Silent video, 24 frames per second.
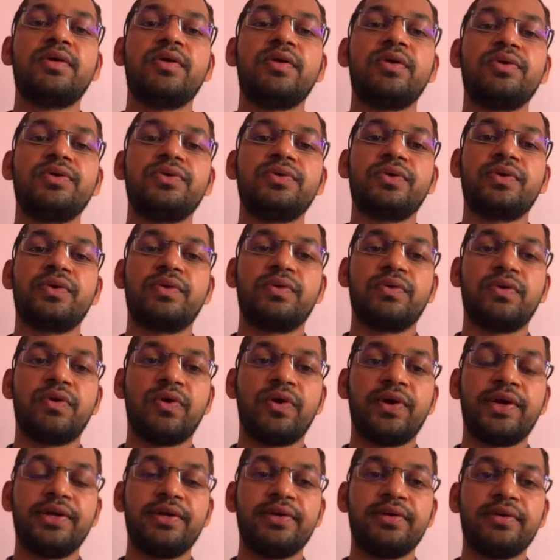on your
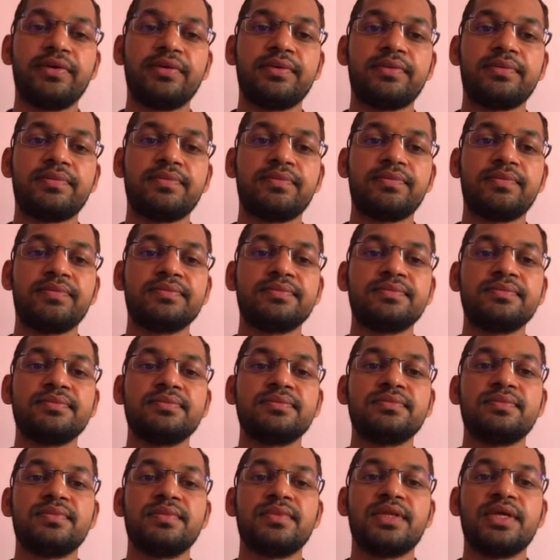groin.
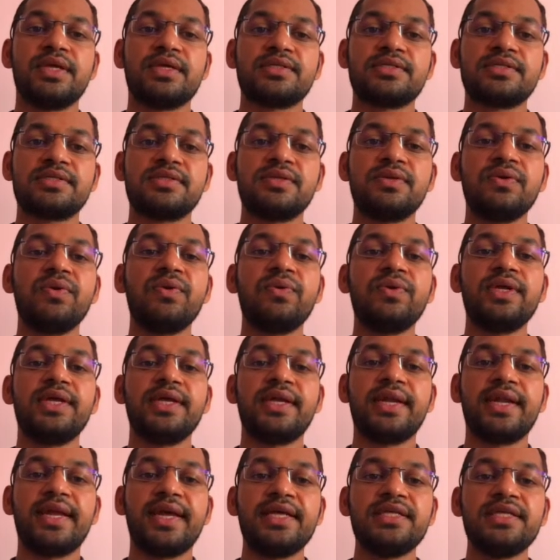Then slowly
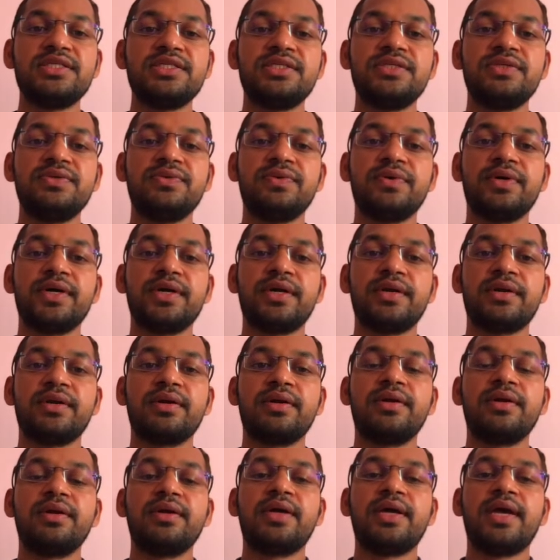raise your
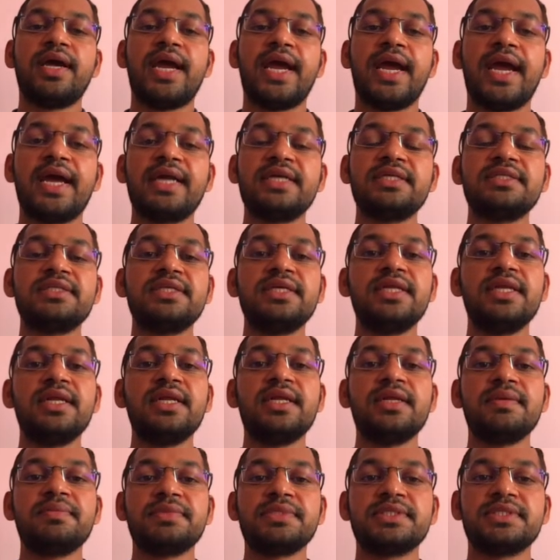hands in a
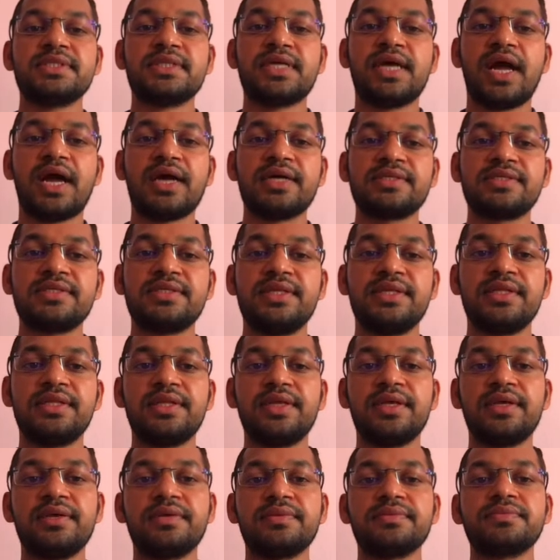Namaskar
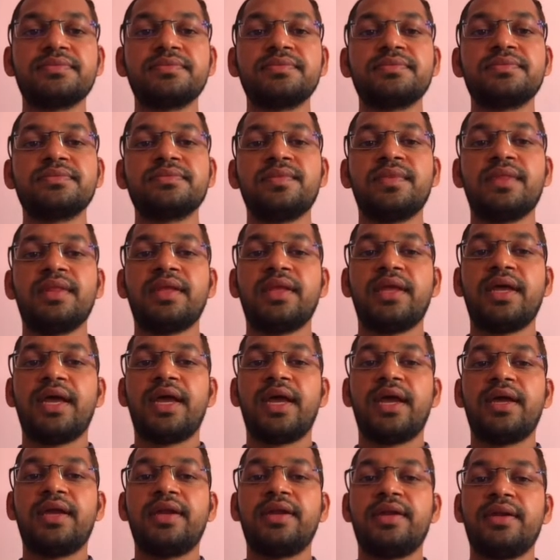Sthiti
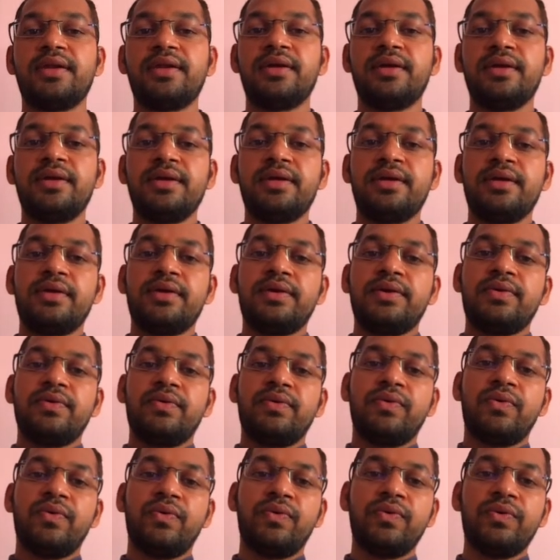and
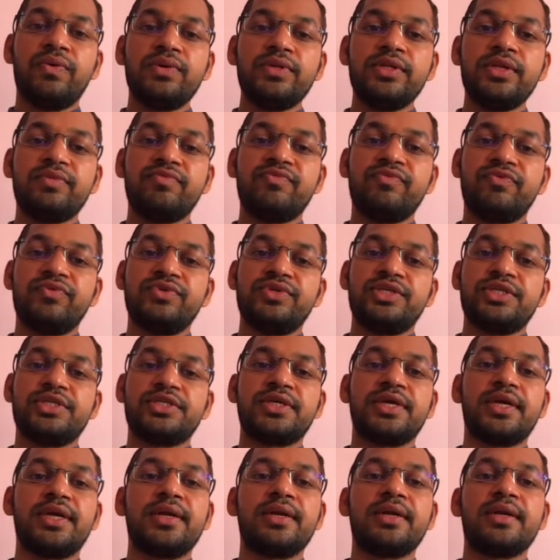hold the
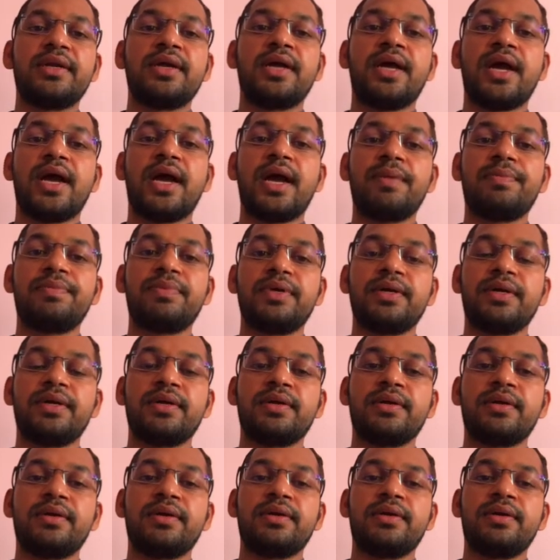position after
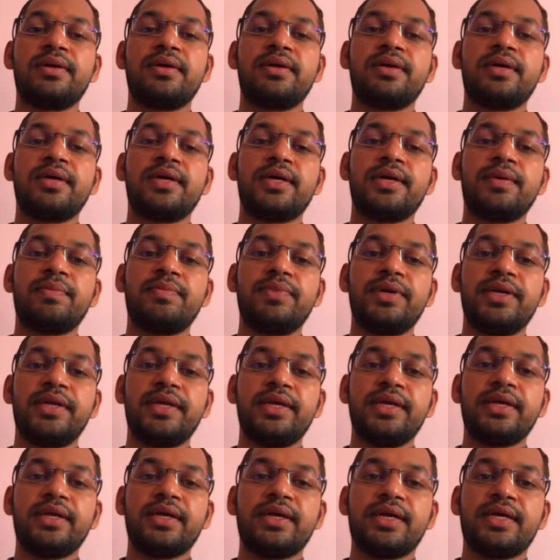
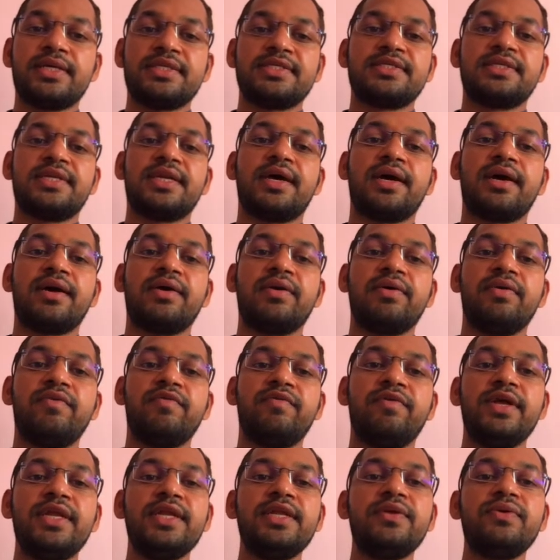completing asana.
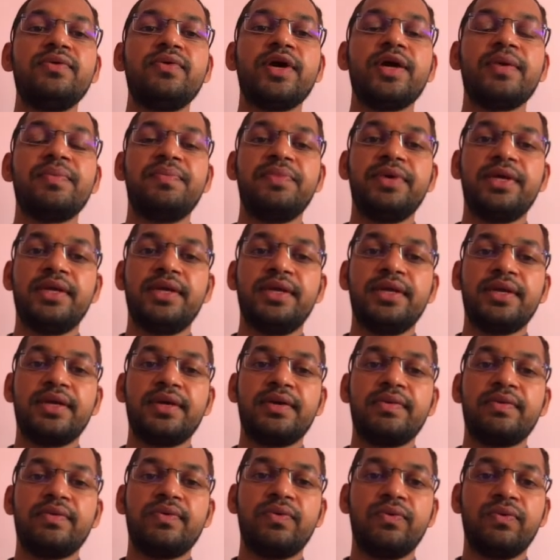When you are beginner,
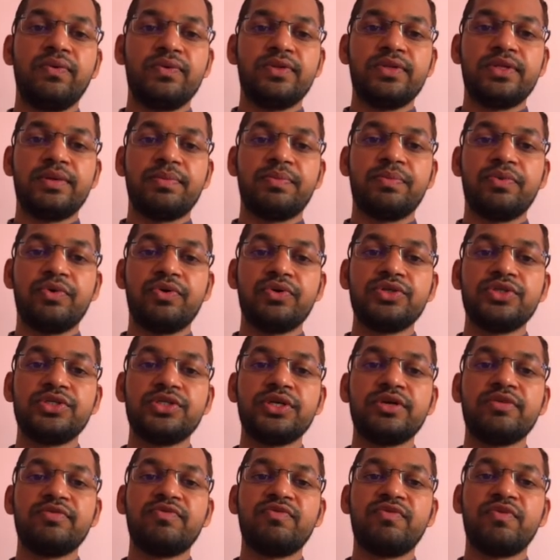hold the
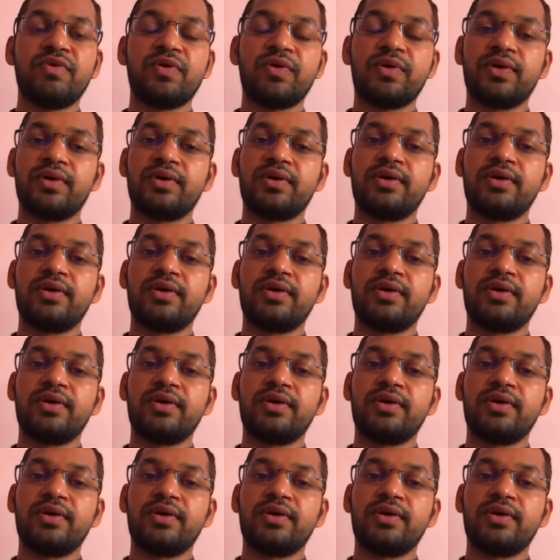posture for